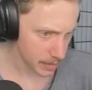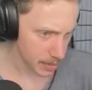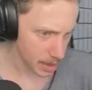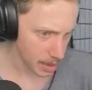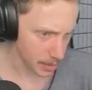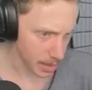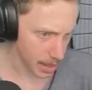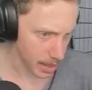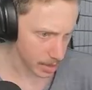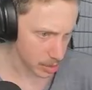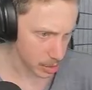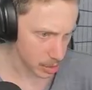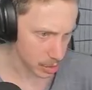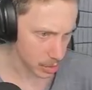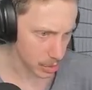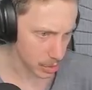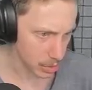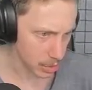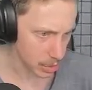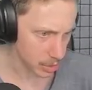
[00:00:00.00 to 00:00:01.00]
Camera hatch,
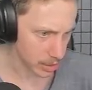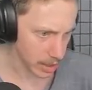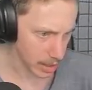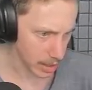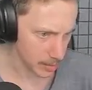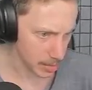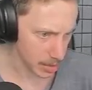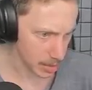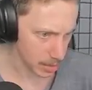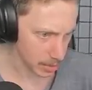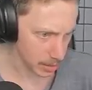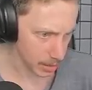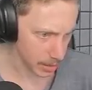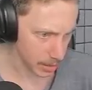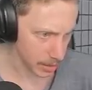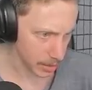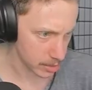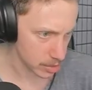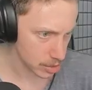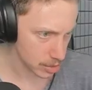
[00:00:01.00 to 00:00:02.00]
good. Camera
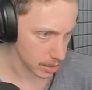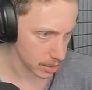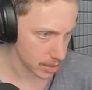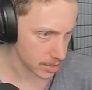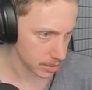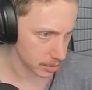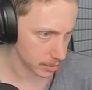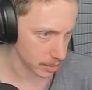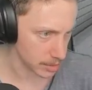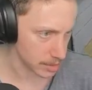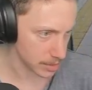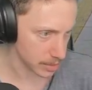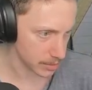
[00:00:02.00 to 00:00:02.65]
hatch, excellent.